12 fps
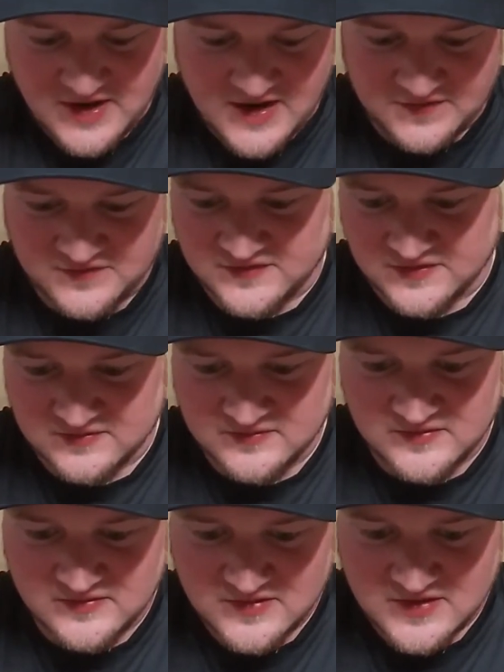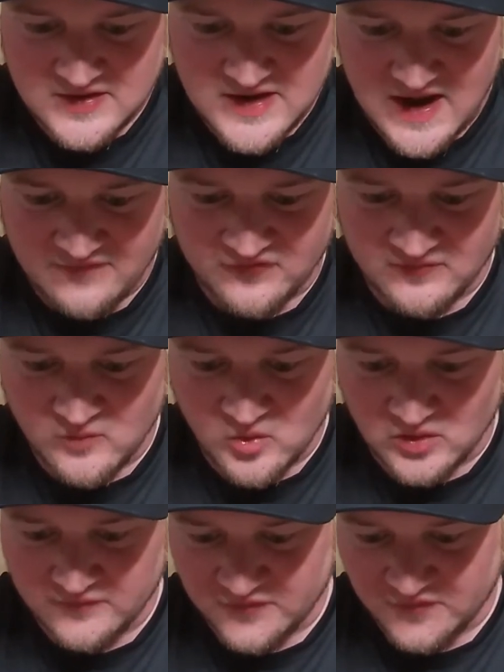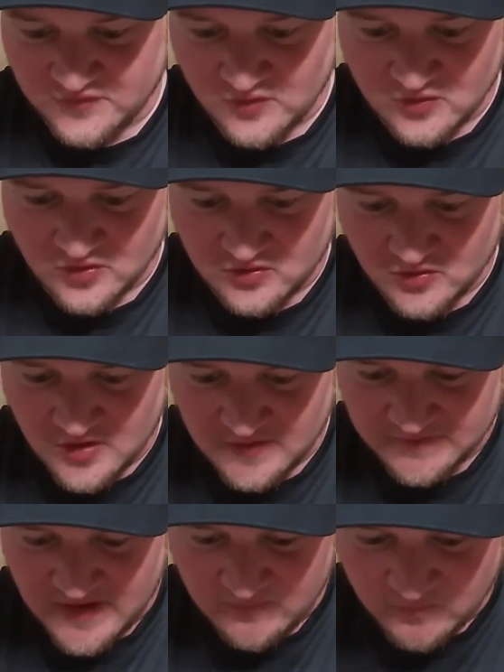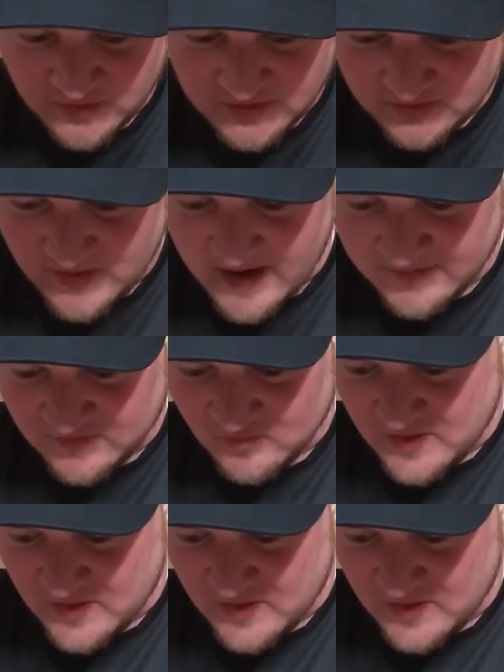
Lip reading: nice to have some more of the stroker craws. I really like the